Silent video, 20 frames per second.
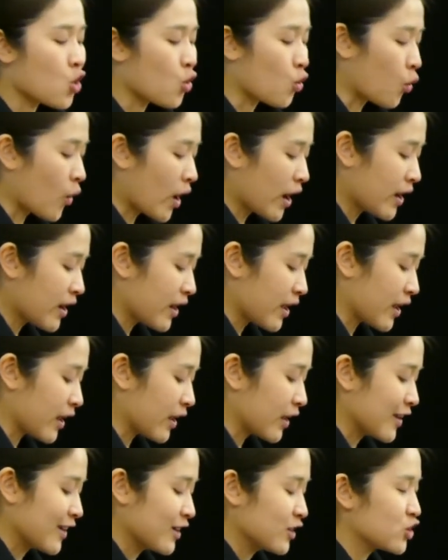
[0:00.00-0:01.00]

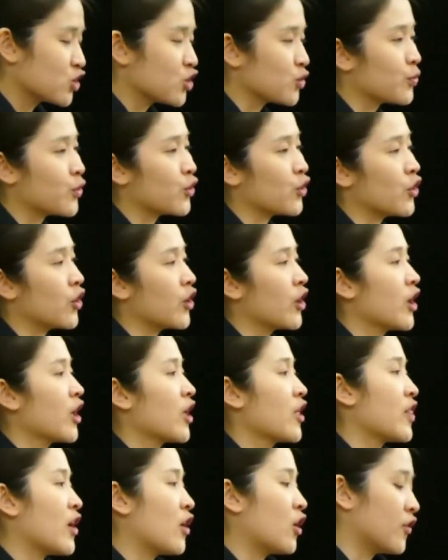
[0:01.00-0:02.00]
waiting to put
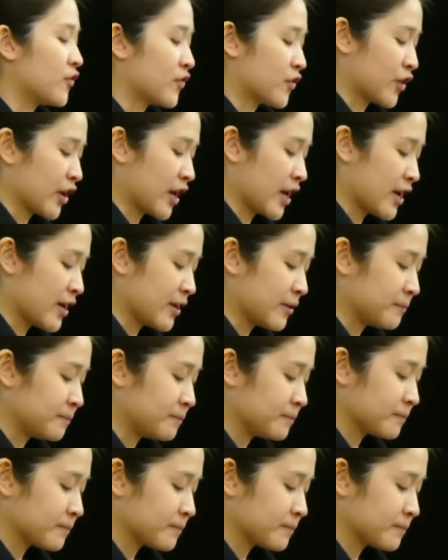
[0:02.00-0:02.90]
their offering in.